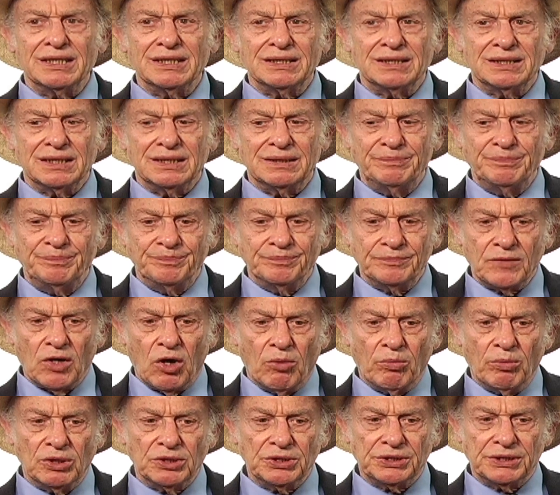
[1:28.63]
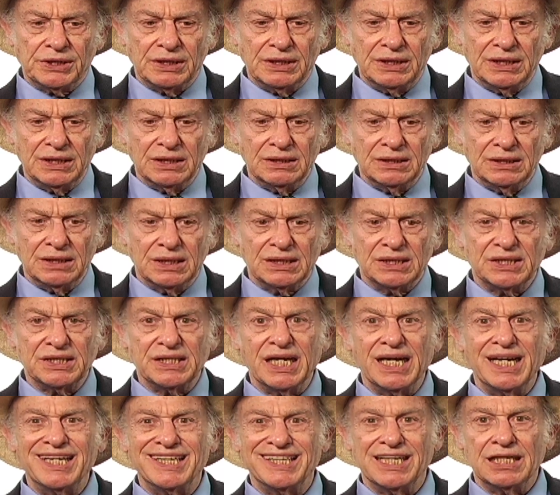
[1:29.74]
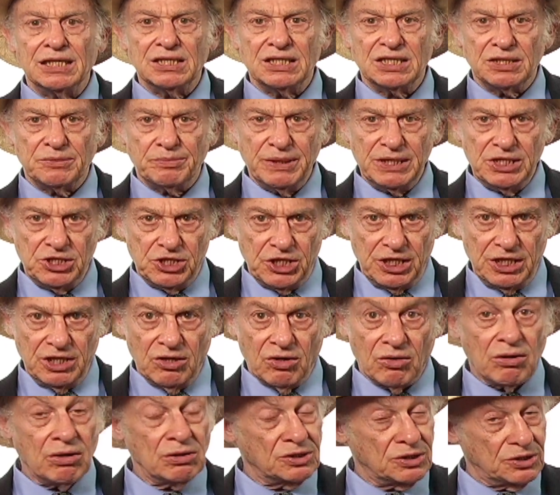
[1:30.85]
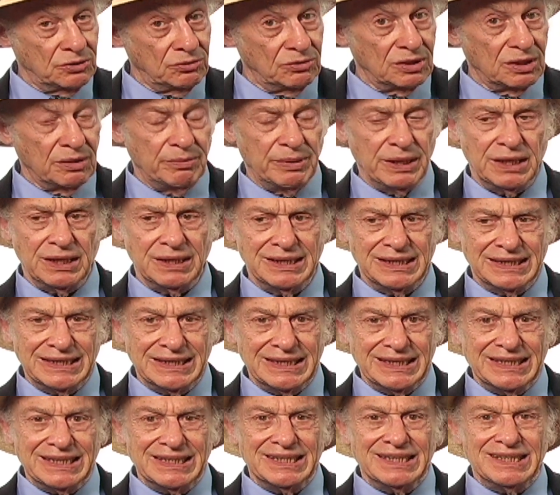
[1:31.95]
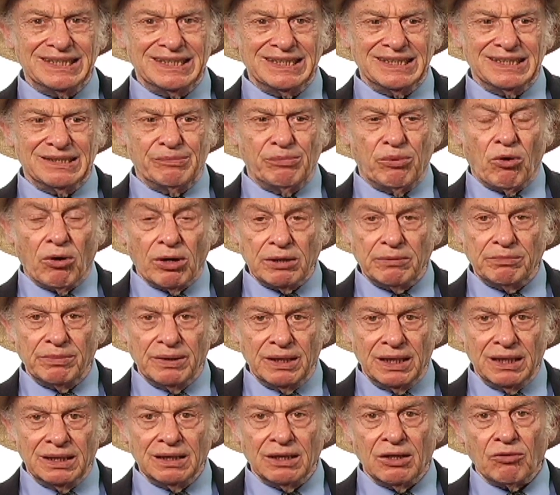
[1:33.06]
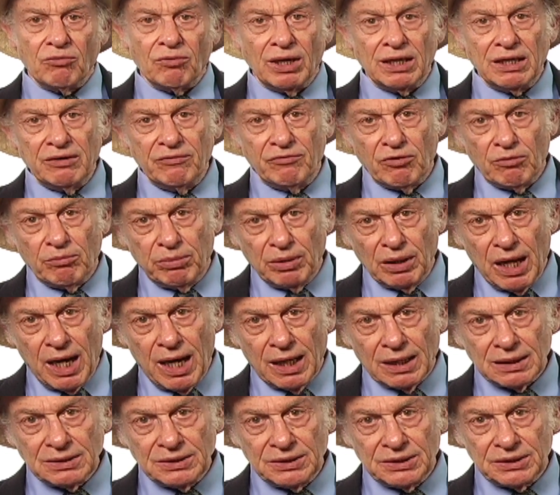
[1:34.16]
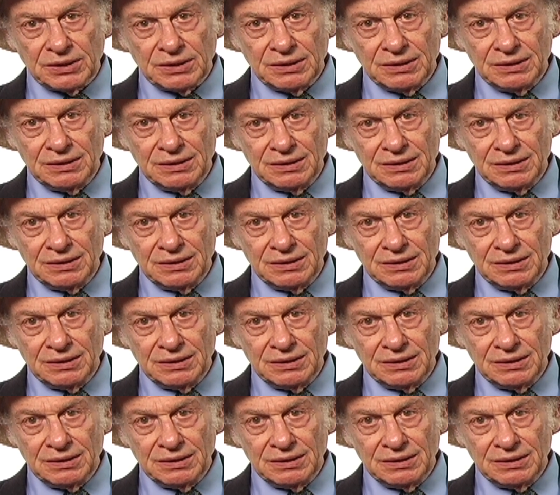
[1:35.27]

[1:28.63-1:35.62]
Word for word: is almost an extinct species, or soon to be. Point being, they're writing for blogs,